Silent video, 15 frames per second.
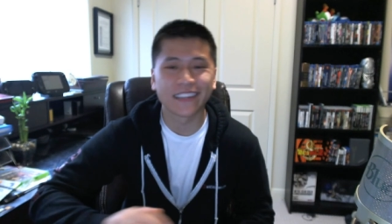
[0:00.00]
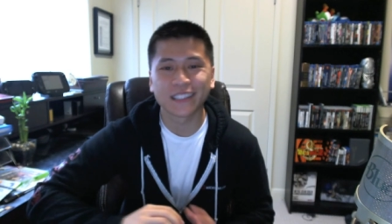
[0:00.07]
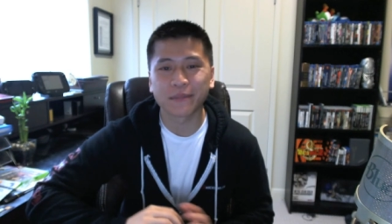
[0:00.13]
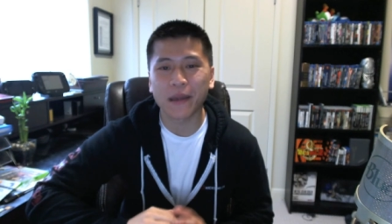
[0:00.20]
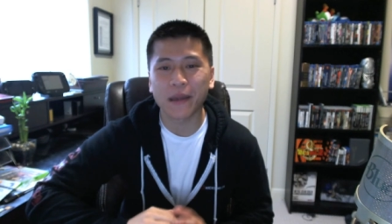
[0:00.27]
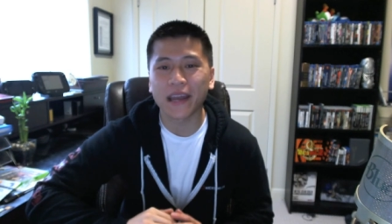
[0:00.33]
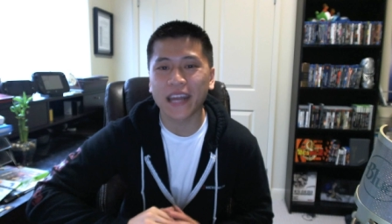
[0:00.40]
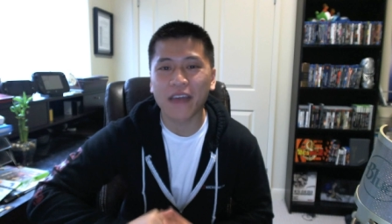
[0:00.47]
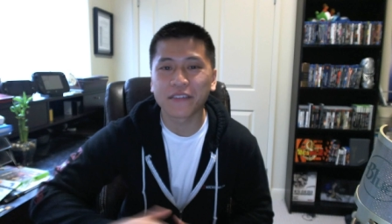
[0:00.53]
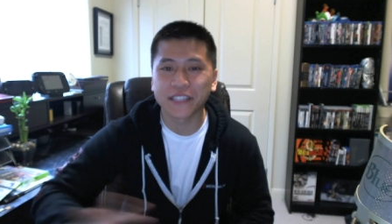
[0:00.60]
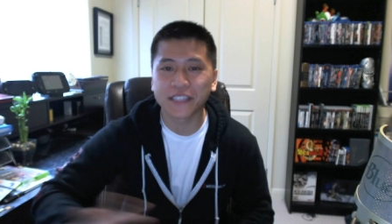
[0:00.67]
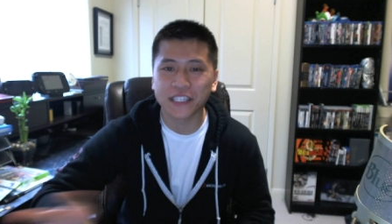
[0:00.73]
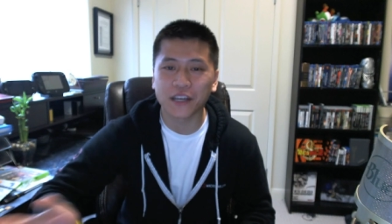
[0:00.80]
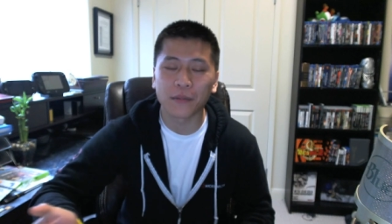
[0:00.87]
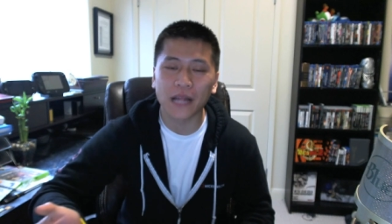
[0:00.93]
spanning every
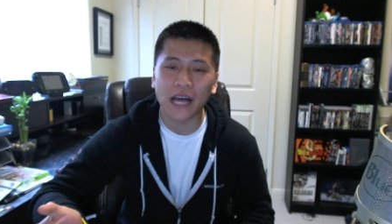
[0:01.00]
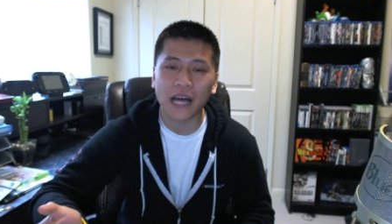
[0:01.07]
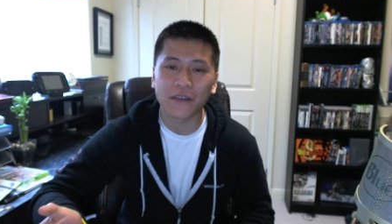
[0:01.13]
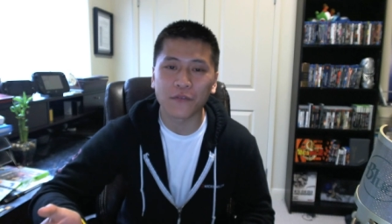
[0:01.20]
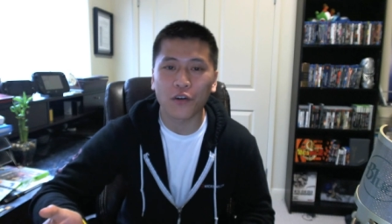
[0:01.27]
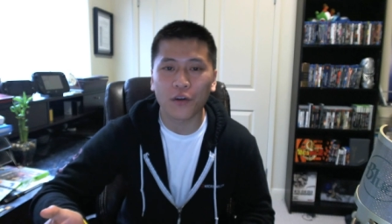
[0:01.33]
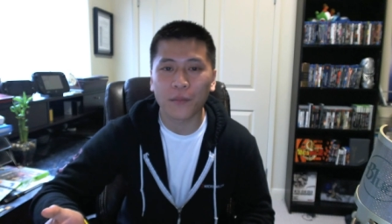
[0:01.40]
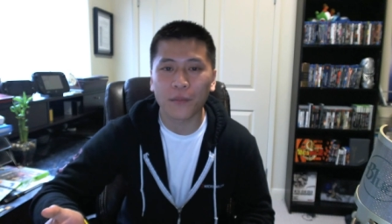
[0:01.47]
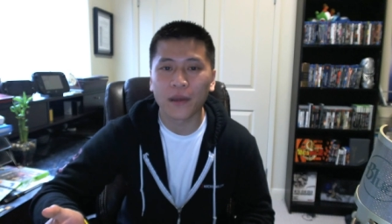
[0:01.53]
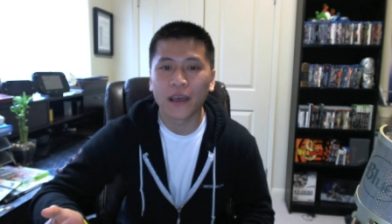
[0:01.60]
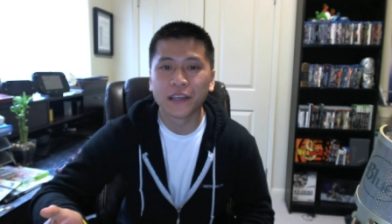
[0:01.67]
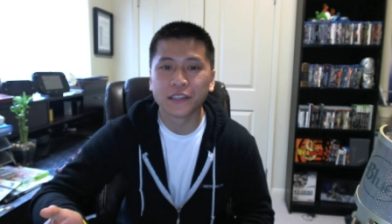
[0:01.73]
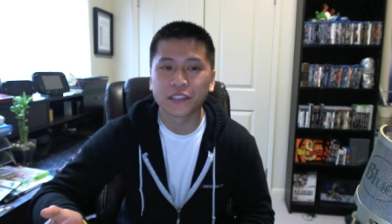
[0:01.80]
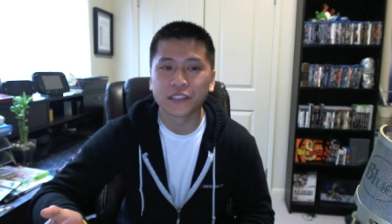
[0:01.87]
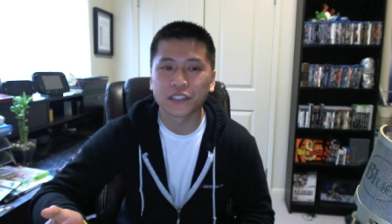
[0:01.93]
single platform.
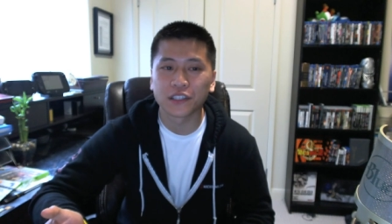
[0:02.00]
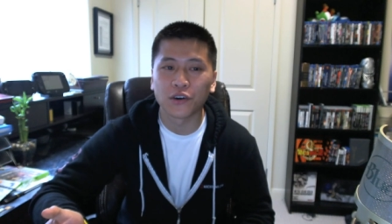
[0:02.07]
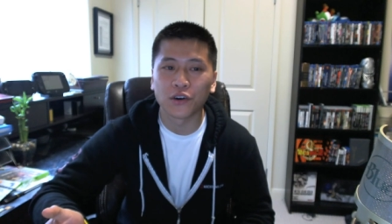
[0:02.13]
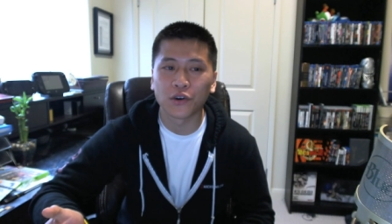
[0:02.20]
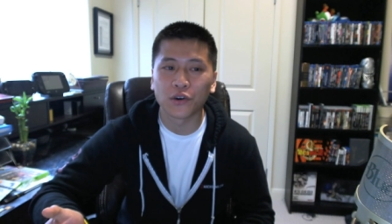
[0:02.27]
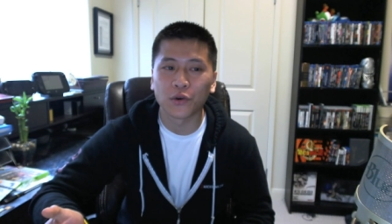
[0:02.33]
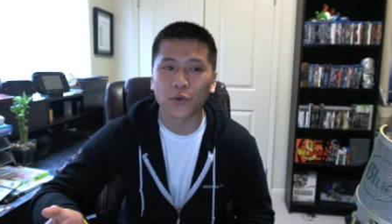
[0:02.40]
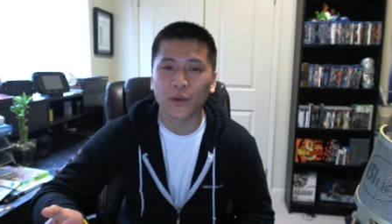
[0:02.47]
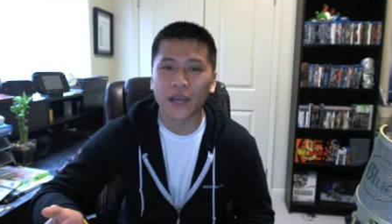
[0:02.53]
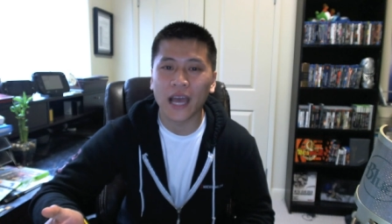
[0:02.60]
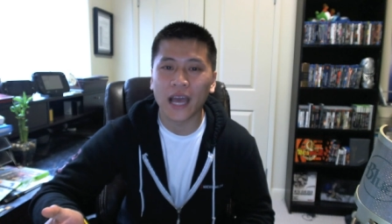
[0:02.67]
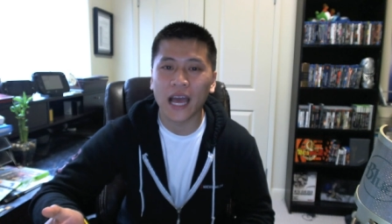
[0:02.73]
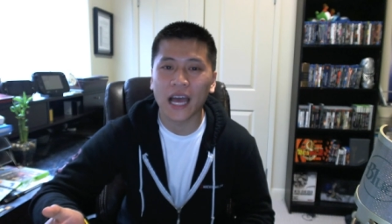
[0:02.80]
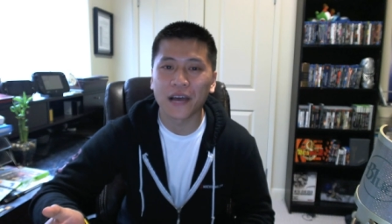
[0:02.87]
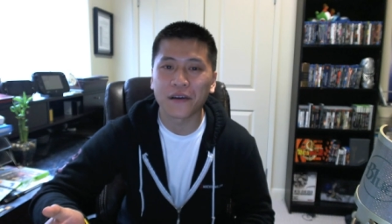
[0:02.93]
So we
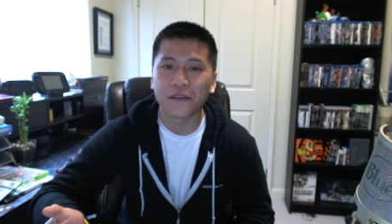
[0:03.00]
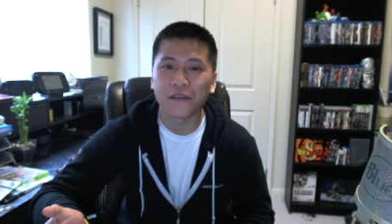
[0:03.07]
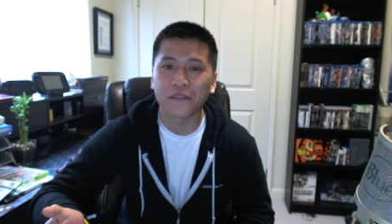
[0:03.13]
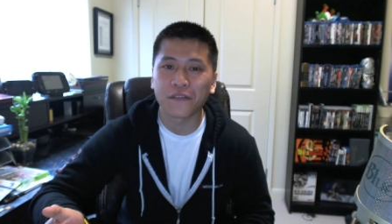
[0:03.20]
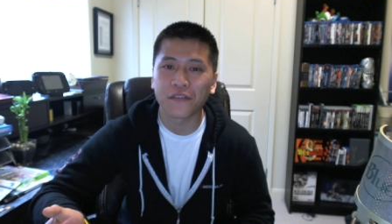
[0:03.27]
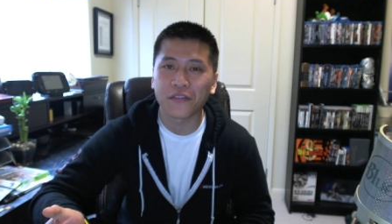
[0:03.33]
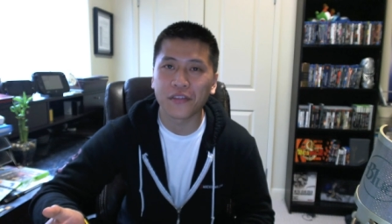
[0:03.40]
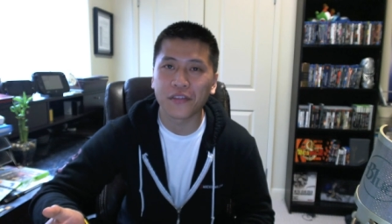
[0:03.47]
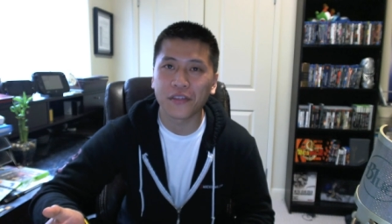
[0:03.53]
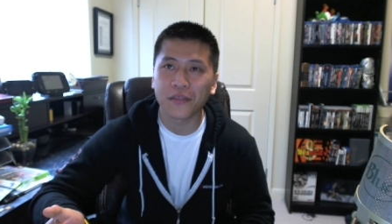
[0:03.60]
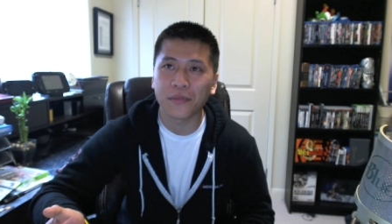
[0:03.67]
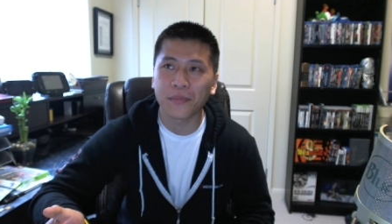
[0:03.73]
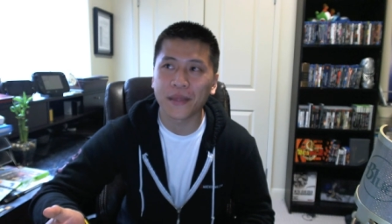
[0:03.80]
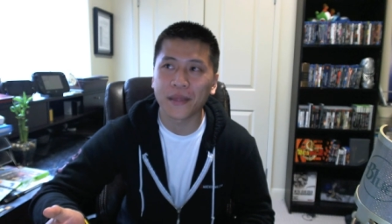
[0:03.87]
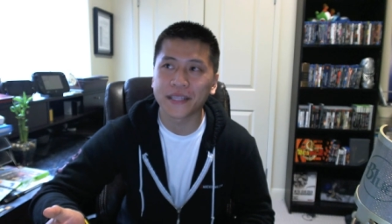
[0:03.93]
have
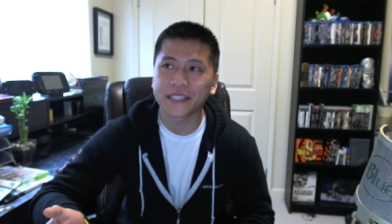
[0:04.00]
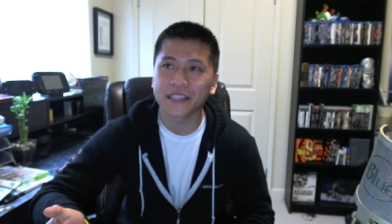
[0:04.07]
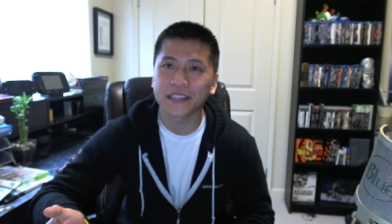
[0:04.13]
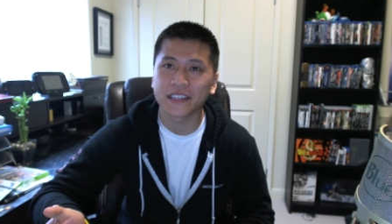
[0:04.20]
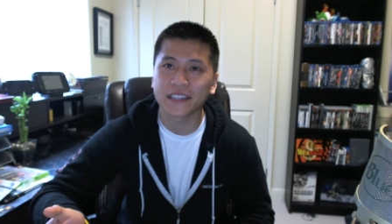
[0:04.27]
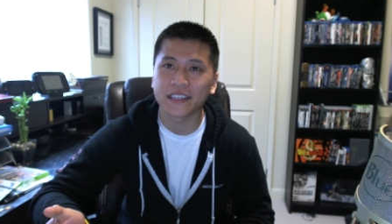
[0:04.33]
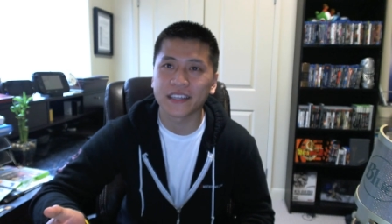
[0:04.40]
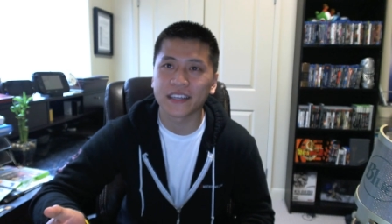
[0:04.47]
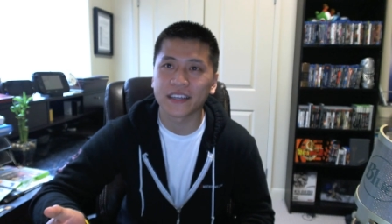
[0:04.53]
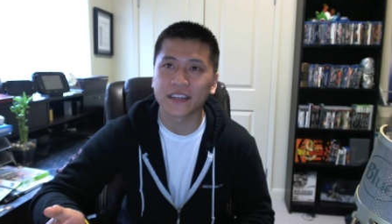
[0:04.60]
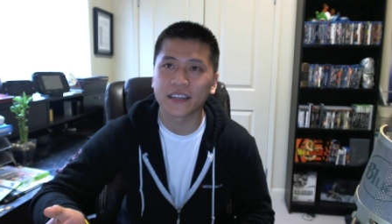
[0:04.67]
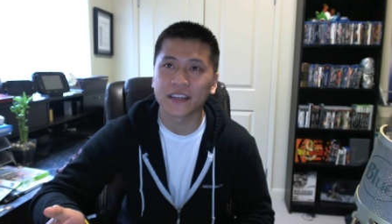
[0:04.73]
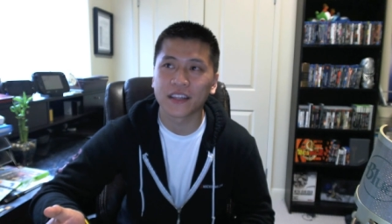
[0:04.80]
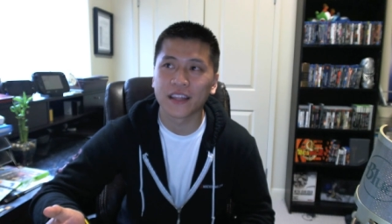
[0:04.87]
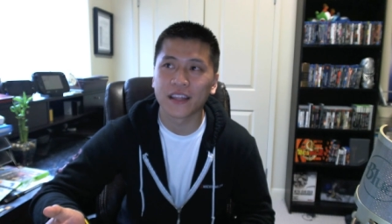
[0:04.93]
basically
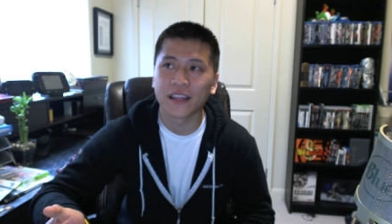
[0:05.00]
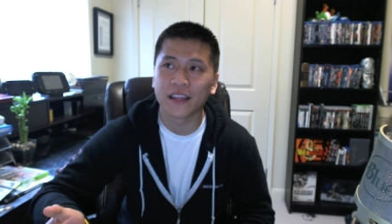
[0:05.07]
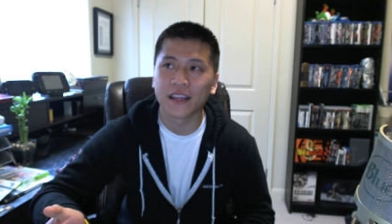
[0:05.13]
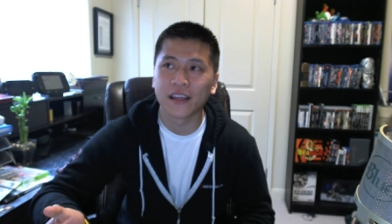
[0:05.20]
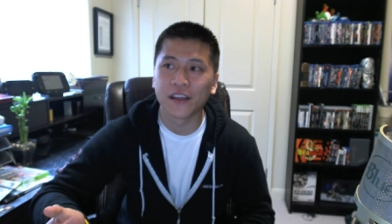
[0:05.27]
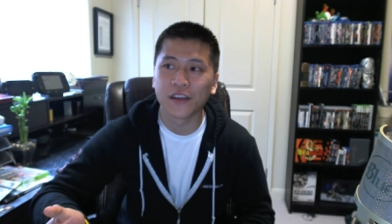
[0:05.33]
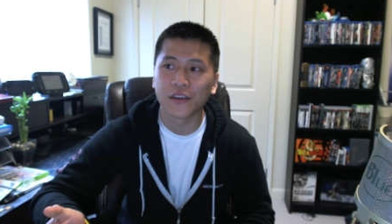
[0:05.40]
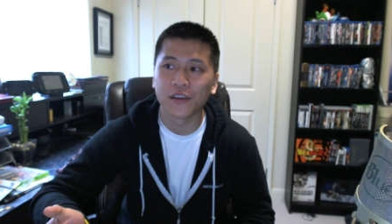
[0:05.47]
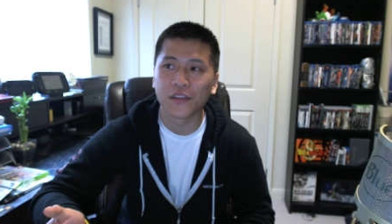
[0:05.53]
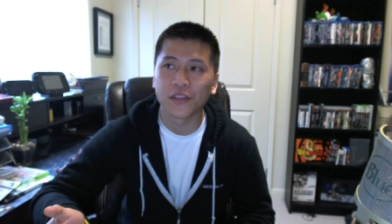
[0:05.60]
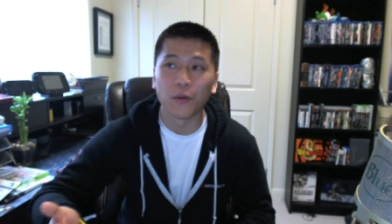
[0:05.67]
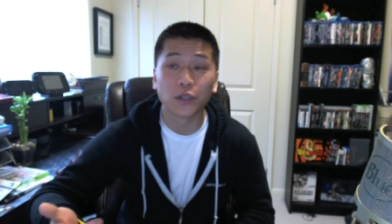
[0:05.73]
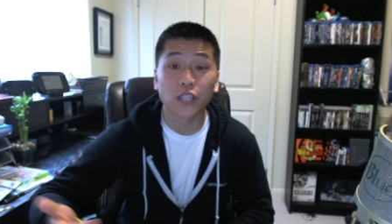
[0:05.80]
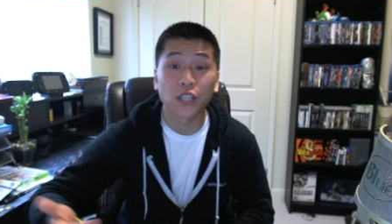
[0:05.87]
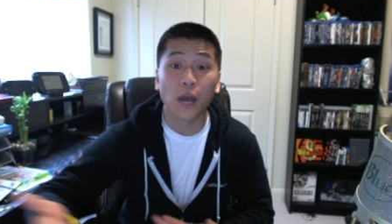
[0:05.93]
the
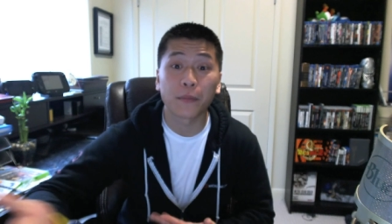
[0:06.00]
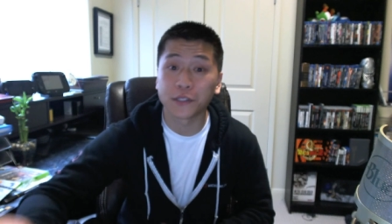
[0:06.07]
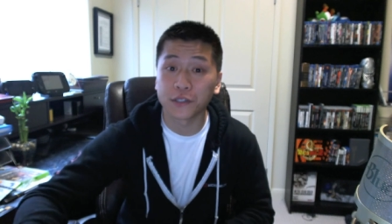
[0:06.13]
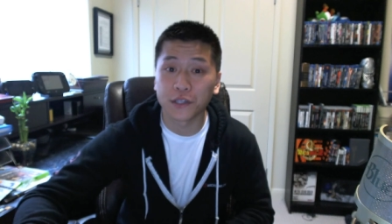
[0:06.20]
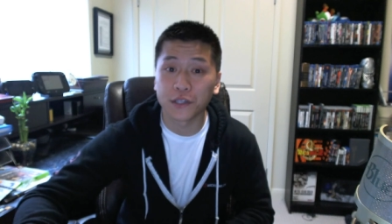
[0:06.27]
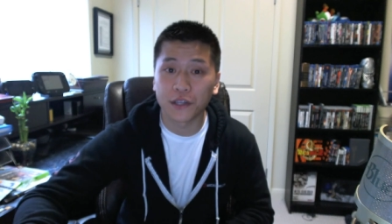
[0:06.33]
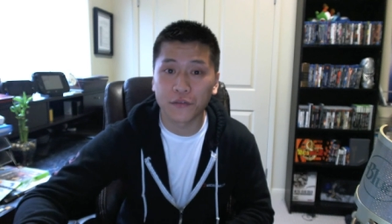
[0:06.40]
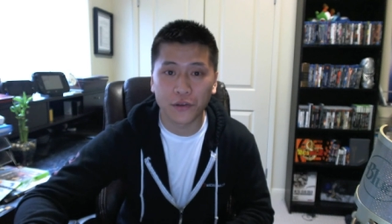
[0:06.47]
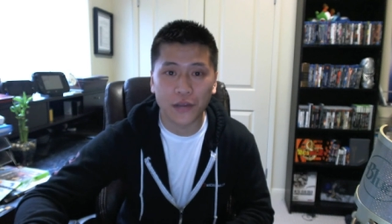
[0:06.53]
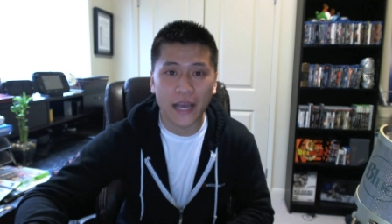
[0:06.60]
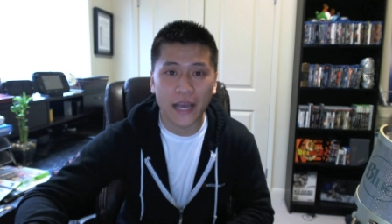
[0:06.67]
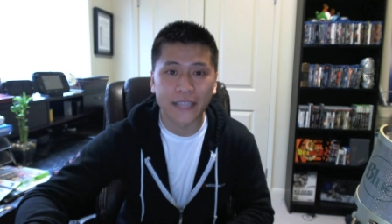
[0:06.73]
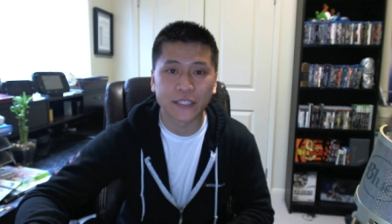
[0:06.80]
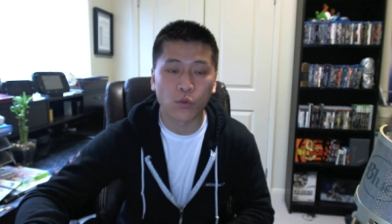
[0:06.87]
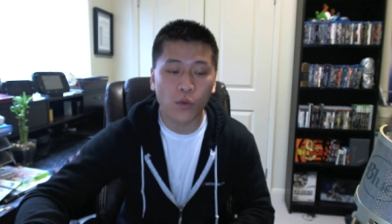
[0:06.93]
most opportunity for you
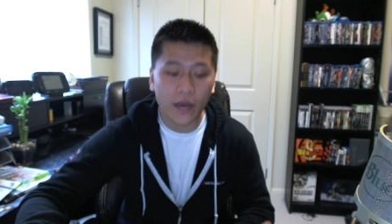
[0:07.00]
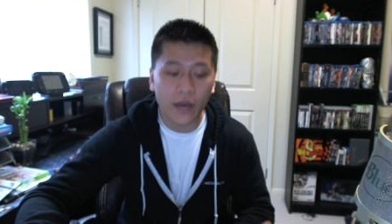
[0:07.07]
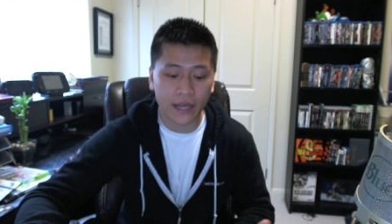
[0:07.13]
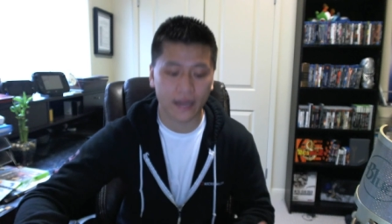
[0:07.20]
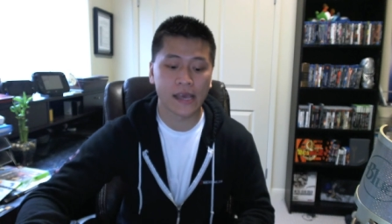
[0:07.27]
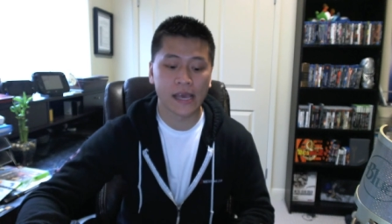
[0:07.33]
guys to win.